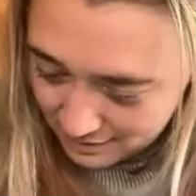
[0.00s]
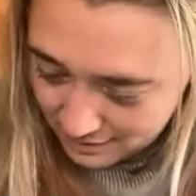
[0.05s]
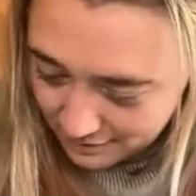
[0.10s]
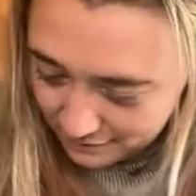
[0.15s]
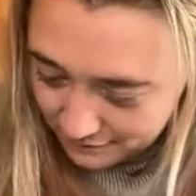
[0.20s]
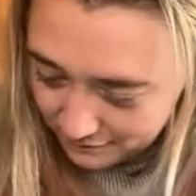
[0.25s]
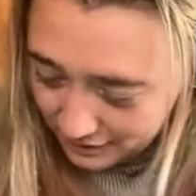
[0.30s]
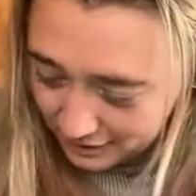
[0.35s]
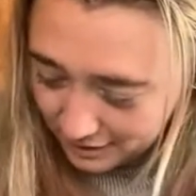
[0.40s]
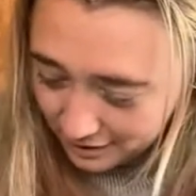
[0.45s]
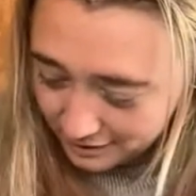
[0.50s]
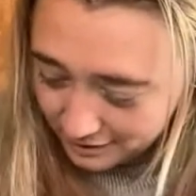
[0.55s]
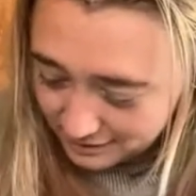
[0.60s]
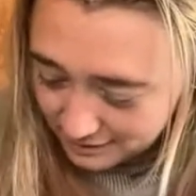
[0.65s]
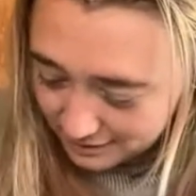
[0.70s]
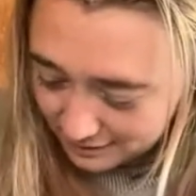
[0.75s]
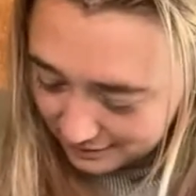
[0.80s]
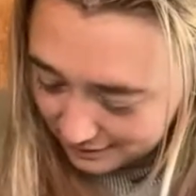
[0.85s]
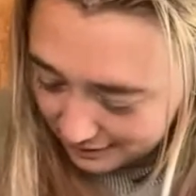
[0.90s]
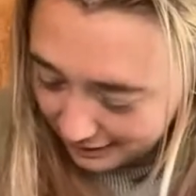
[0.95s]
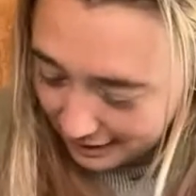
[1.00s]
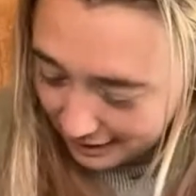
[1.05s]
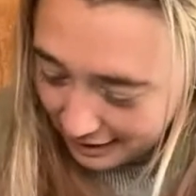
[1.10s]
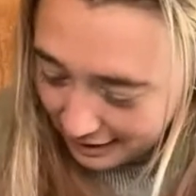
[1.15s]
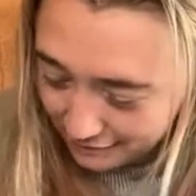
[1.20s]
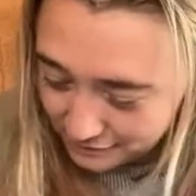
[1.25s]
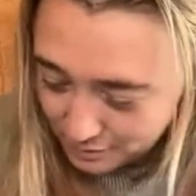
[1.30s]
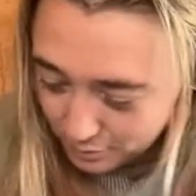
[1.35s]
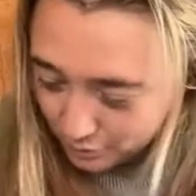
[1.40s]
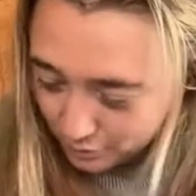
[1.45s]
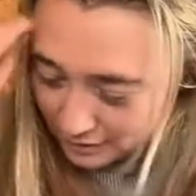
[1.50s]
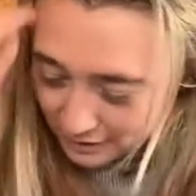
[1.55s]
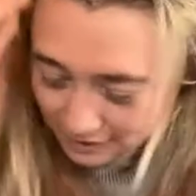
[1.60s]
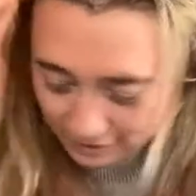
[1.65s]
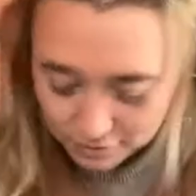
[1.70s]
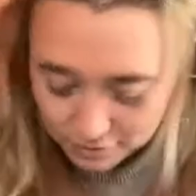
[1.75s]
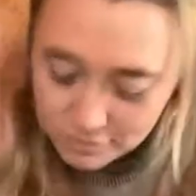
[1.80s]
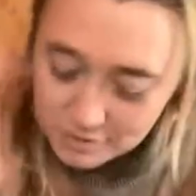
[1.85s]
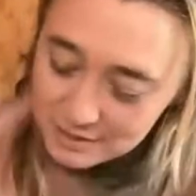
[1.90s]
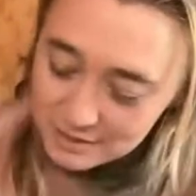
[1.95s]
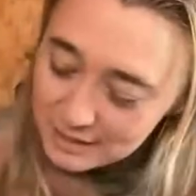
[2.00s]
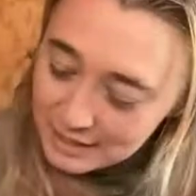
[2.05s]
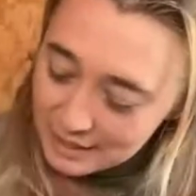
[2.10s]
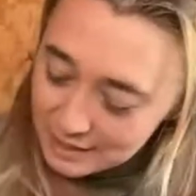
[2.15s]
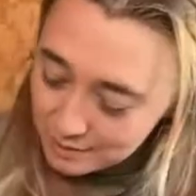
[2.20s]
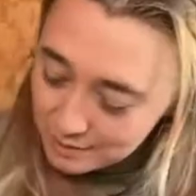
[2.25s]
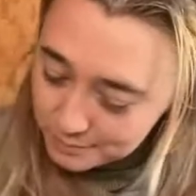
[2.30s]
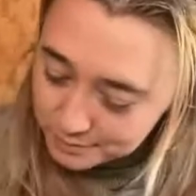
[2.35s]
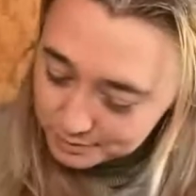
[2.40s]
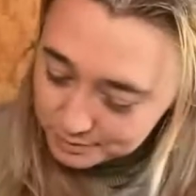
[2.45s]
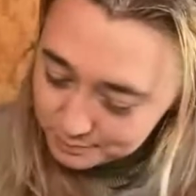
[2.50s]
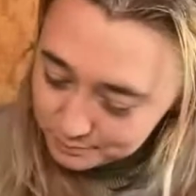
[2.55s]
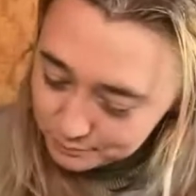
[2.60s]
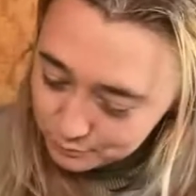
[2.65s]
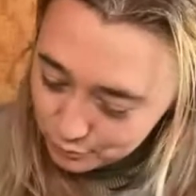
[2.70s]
They have some really interesting animals.